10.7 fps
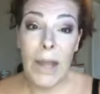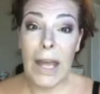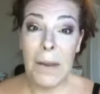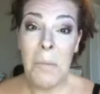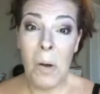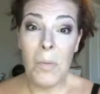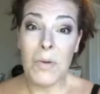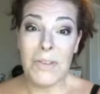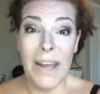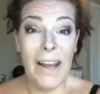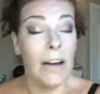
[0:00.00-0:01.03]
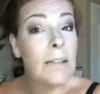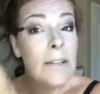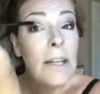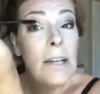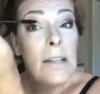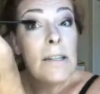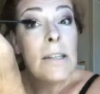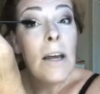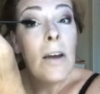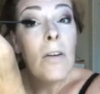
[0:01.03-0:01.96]
And I'm almost there.
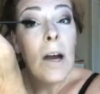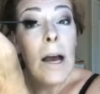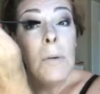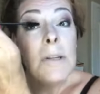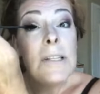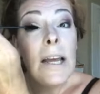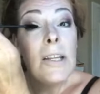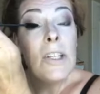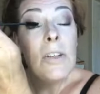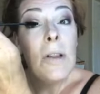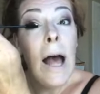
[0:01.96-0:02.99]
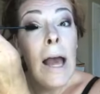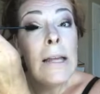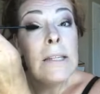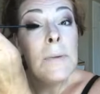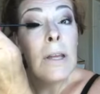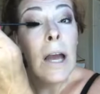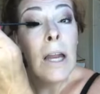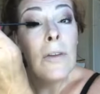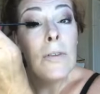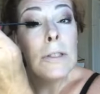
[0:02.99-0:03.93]
So I would say July has been
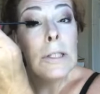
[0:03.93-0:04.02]
kind of a